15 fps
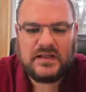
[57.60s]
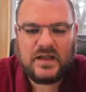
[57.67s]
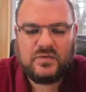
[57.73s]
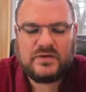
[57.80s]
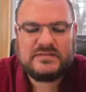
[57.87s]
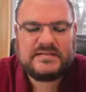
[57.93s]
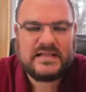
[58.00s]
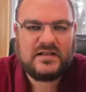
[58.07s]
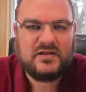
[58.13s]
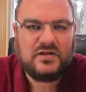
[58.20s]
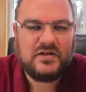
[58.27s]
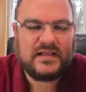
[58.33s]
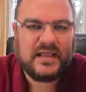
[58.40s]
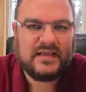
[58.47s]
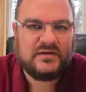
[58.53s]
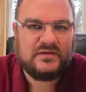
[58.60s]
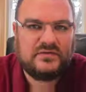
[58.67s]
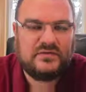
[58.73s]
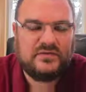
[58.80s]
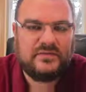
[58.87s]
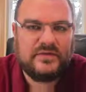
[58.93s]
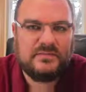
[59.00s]
I want to take a look
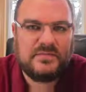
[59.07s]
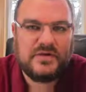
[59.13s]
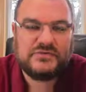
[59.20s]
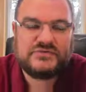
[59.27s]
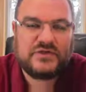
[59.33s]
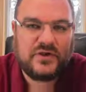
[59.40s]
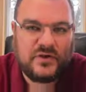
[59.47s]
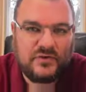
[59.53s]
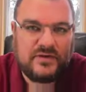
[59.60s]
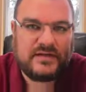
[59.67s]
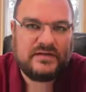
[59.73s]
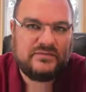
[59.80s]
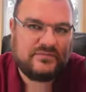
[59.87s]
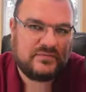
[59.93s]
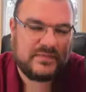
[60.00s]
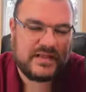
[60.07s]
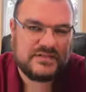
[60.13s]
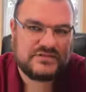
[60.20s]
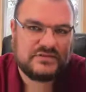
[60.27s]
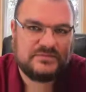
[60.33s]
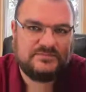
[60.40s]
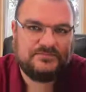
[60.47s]
at the most current
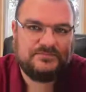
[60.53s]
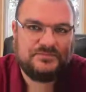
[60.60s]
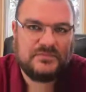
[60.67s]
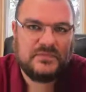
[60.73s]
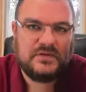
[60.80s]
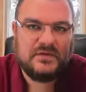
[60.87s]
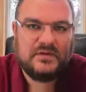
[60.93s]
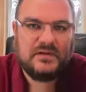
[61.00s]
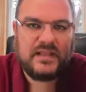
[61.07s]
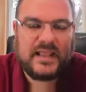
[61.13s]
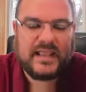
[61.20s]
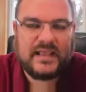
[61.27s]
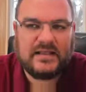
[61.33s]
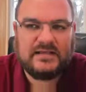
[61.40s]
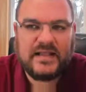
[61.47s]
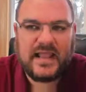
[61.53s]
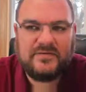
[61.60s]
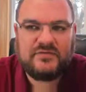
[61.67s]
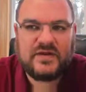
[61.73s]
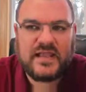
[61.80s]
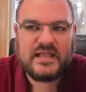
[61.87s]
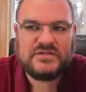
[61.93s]
information. And
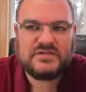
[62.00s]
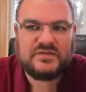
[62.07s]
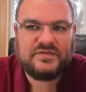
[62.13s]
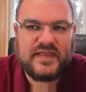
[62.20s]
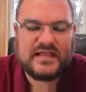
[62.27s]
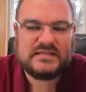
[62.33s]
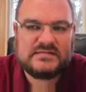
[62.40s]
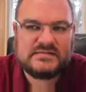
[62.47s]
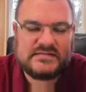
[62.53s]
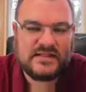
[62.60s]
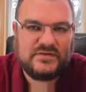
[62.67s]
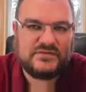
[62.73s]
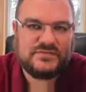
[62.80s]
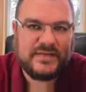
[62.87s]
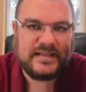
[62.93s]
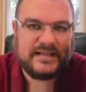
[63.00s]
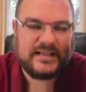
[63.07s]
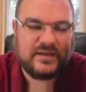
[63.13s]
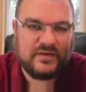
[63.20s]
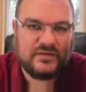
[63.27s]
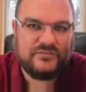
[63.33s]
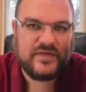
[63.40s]
every agent that sells
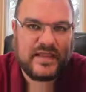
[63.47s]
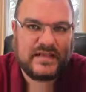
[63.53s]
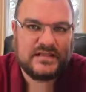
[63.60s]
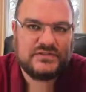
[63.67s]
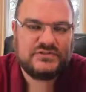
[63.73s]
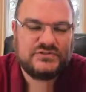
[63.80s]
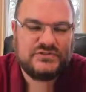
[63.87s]
Medicare Advantage